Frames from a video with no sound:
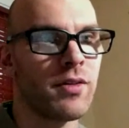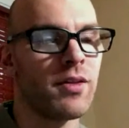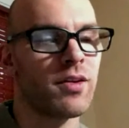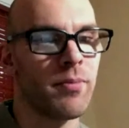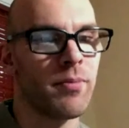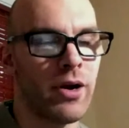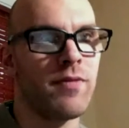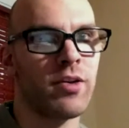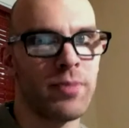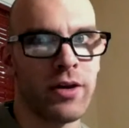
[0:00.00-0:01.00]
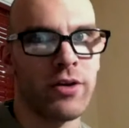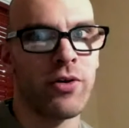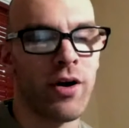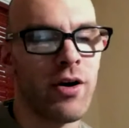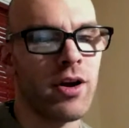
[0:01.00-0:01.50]
this comparative
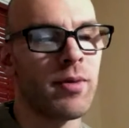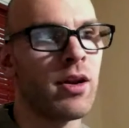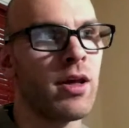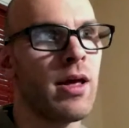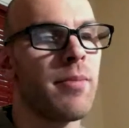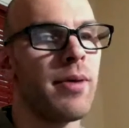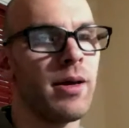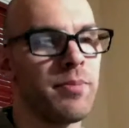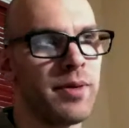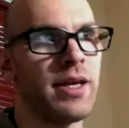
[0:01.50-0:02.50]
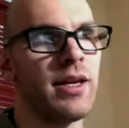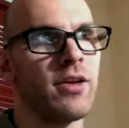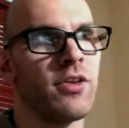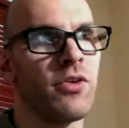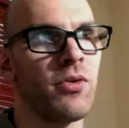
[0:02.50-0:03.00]
explanatory argument, by
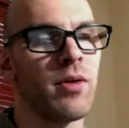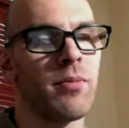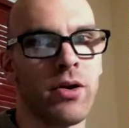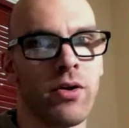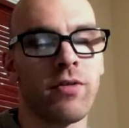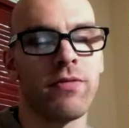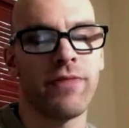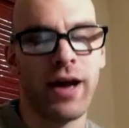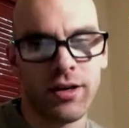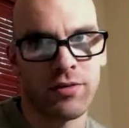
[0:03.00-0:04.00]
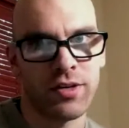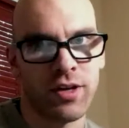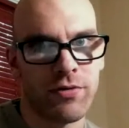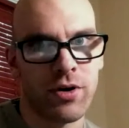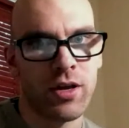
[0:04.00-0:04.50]
appealing to the empirical fact of
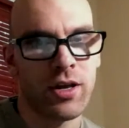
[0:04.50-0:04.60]
suffering.